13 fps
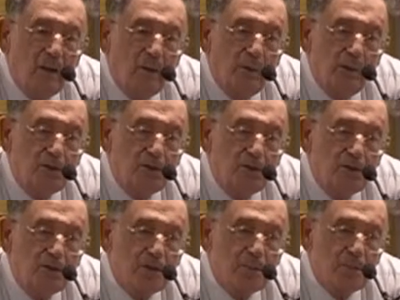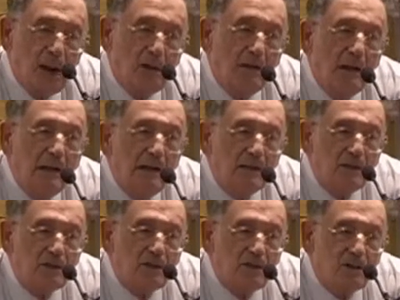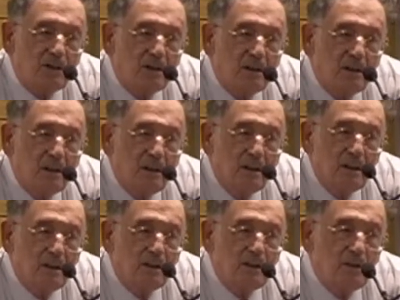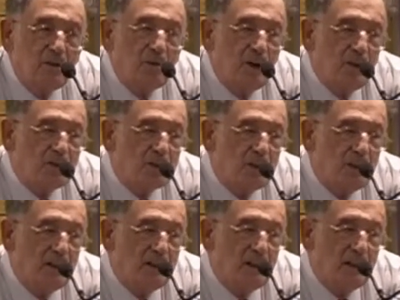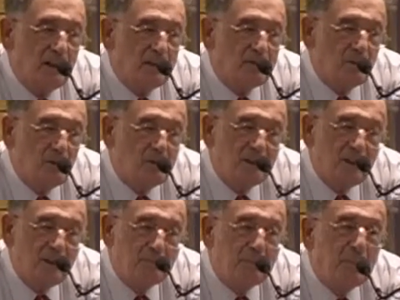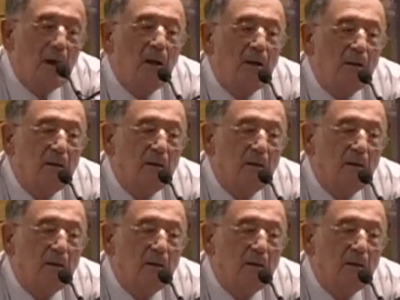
which parallels the situation in the late Roman Empire.